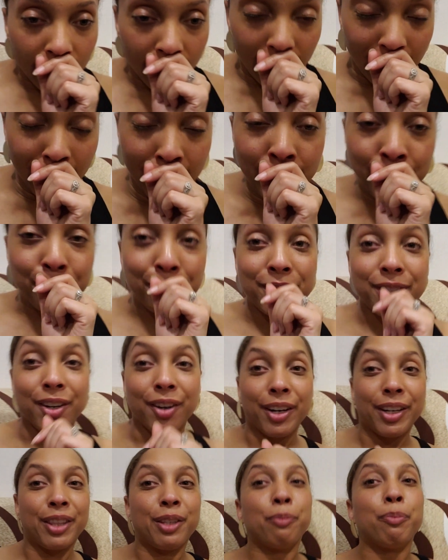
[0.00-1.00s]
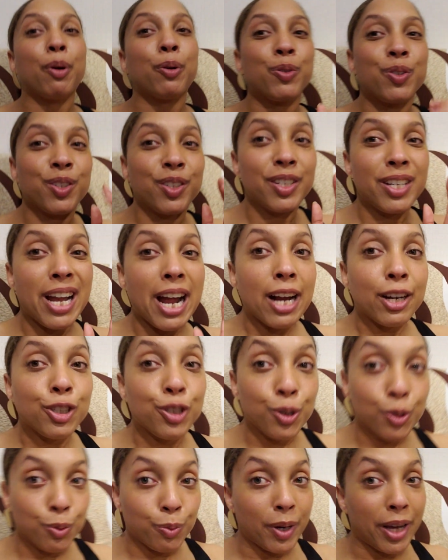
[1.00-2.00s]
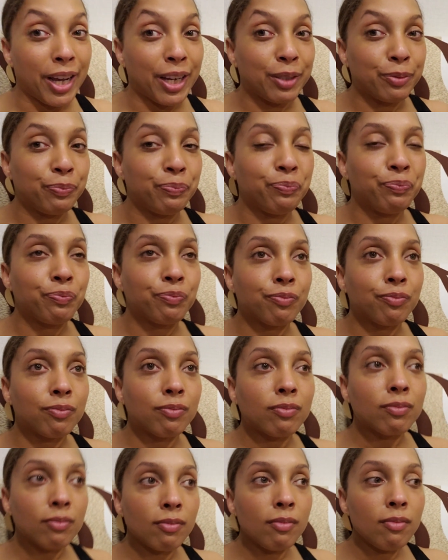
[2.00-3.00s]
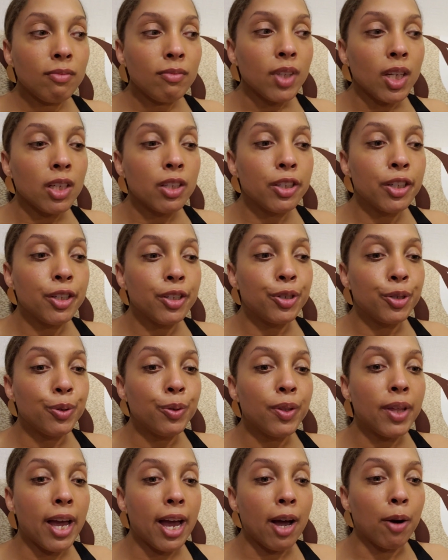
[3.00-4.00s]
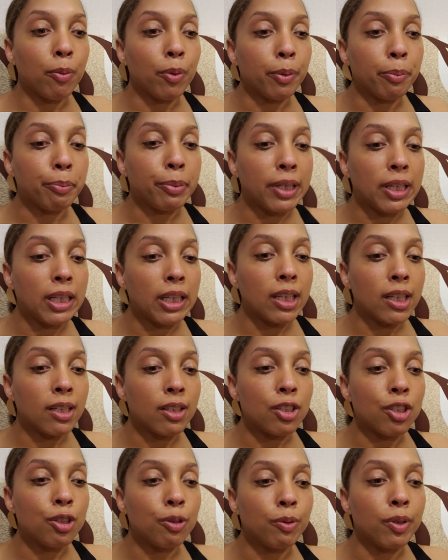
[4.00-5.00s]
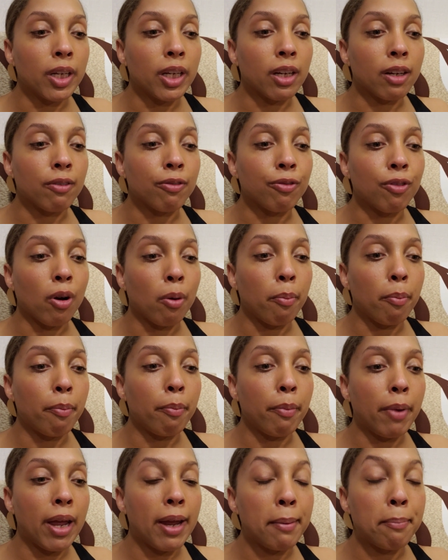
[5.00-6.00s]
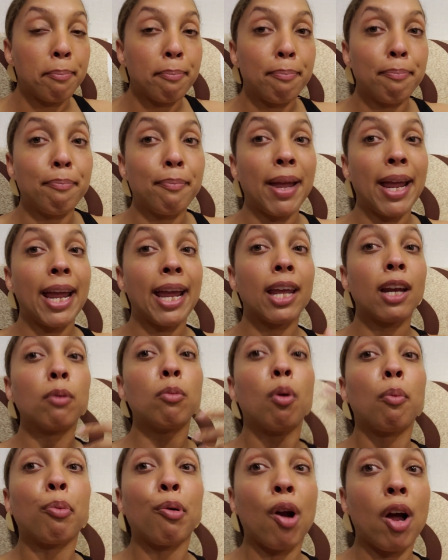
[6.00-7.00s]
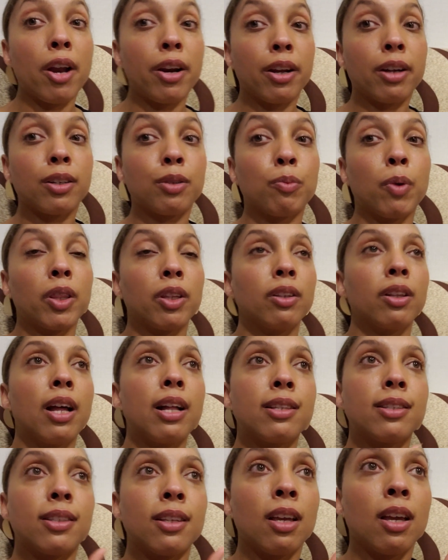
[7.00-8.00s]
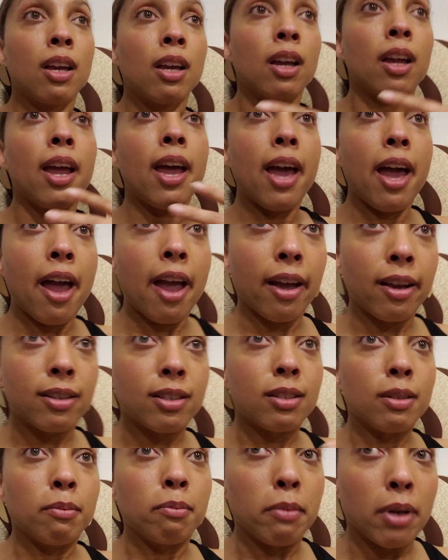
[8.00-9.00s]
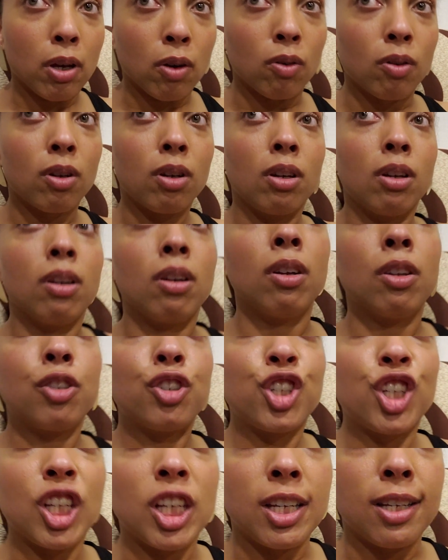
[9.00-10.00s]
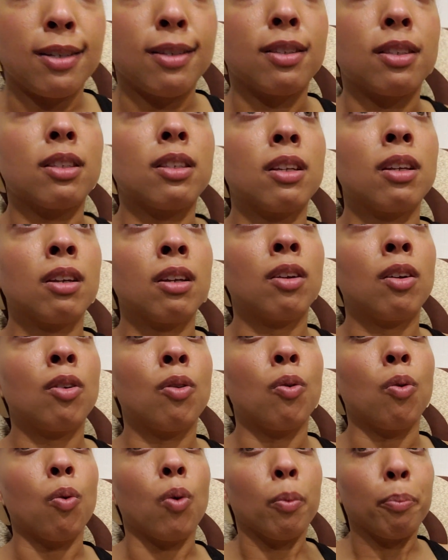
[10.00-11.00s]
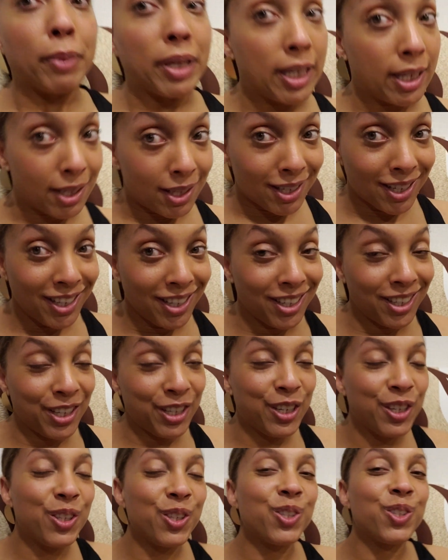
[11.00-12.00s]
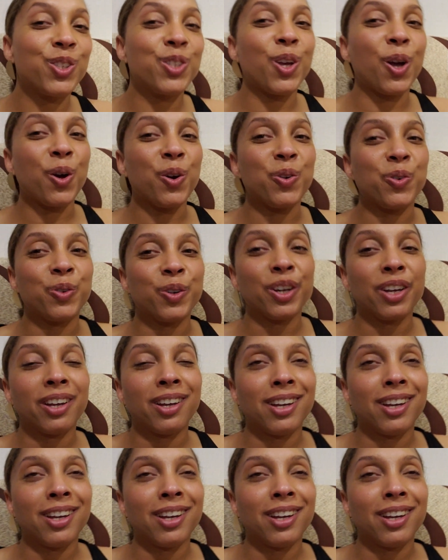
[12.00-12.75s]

sorry, the most natural way to do that would be to get it from an animal product, whether that's eggs, milk, cheese, or meat. So